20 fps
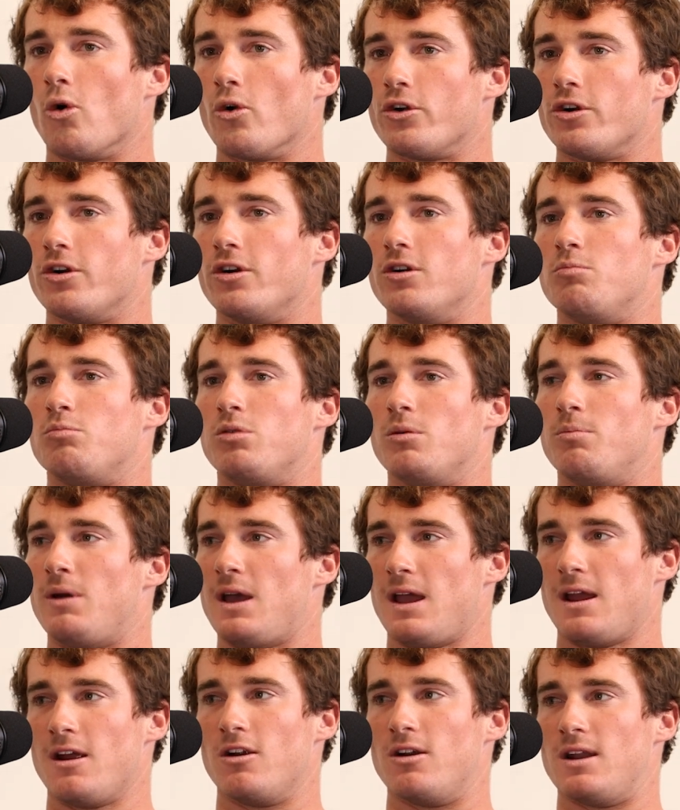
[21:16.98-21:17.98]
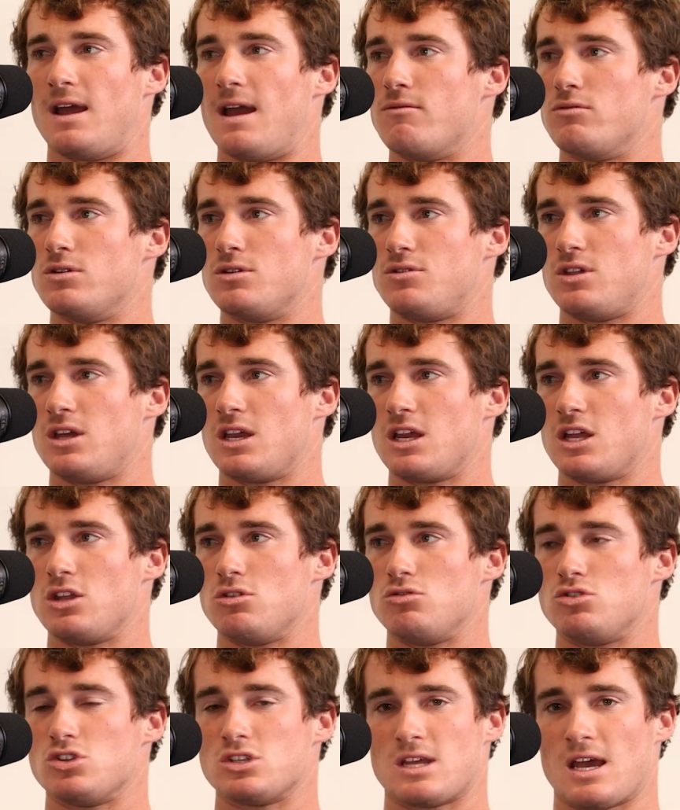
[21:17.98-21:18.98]
ordered, prepared, everything,
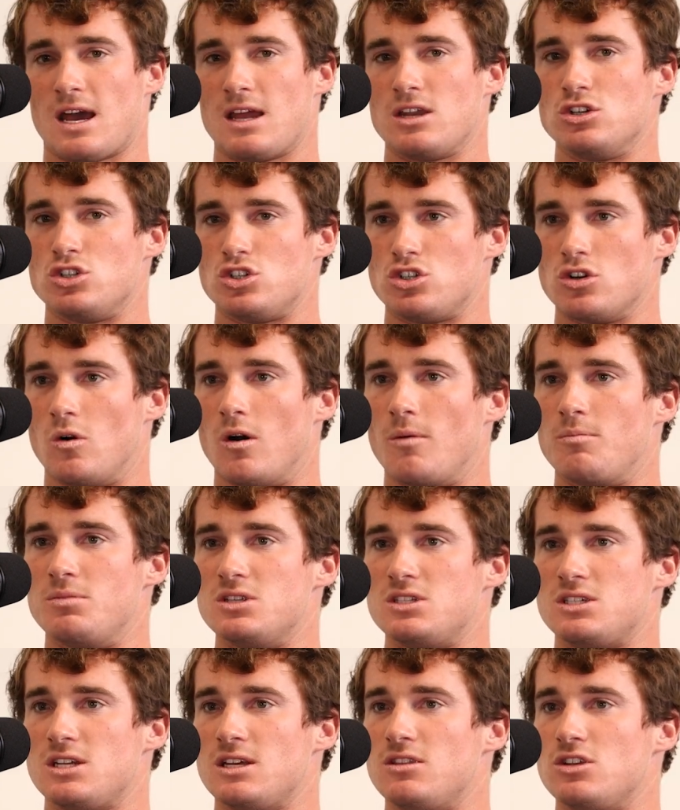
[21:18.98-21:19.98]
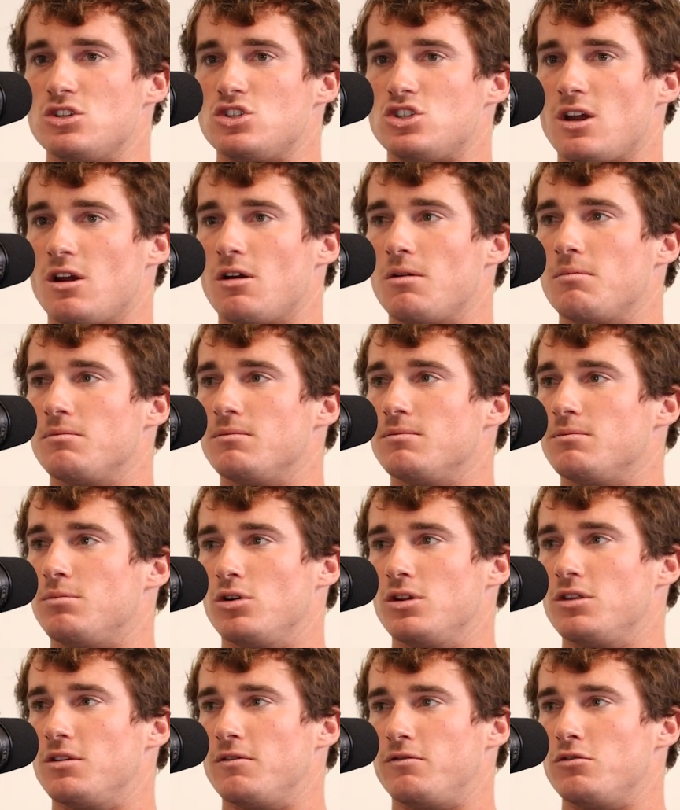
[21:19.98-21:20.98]
and you just had to show up and sit in the chair and
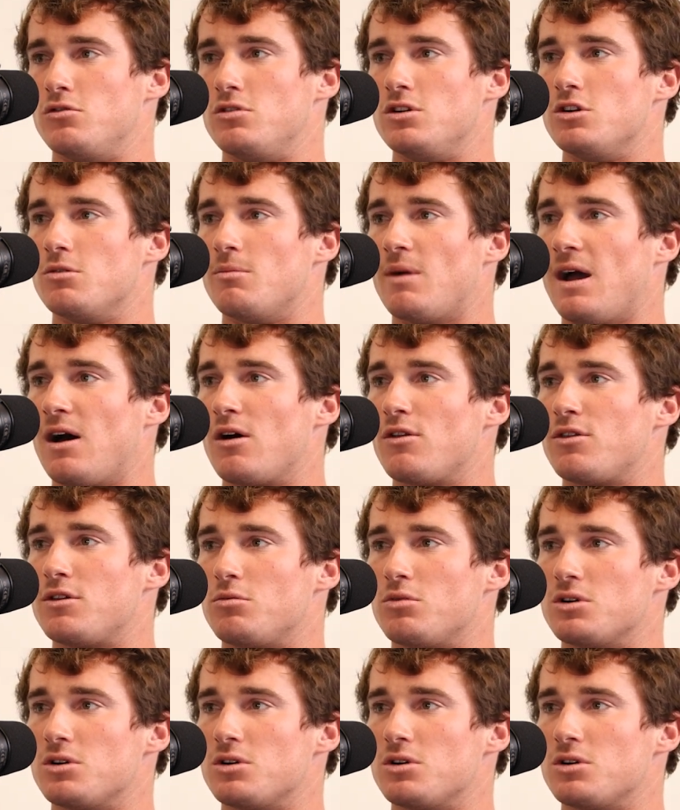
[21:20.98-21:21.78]
put the food in your mouth.